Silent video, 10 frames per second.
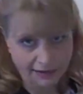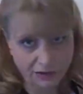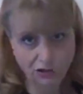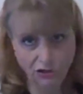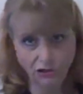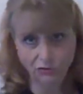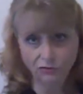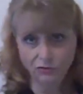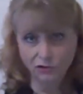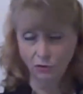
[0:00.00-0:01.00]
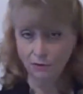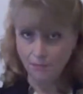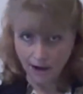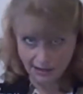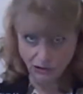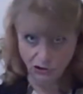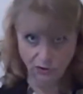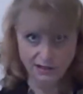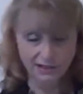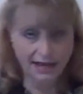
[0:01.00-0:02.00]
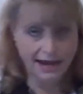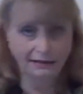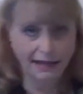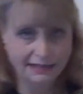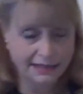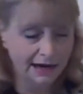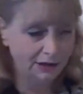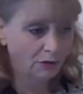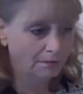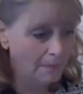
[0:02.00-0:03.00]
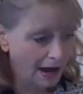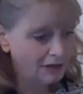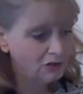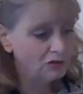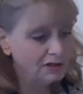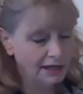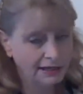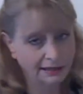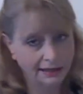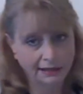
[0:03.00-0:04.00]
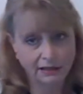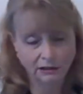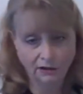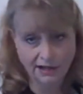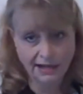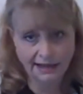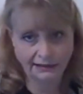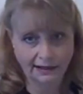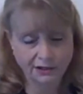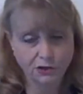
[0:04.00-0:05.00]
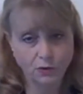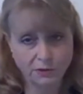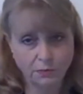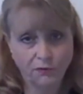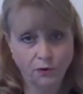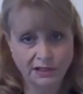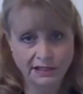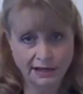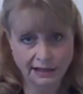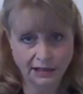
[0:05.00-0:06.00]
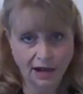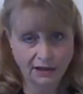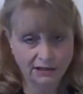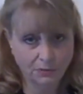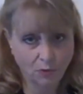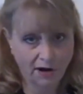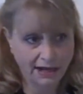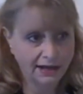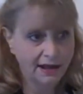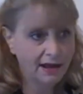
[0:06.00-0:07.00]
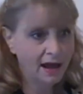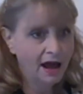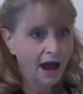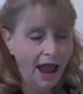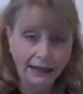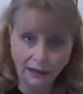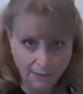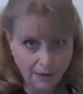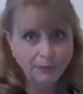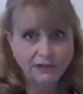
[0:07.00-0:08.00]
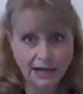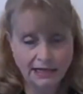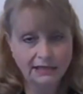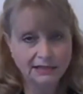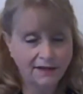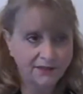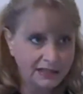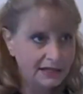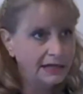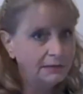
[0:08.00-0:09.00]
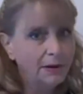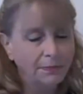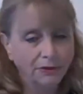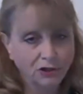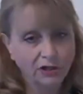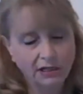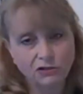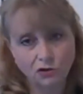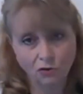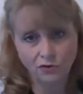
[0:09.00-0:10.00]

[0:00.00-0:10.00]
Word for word: to you to remind you, I sent that out last night, to remind you to take the Learning Catalytics quiz before 10 o'clock this morning had a lot of people take it. 17 people took it, so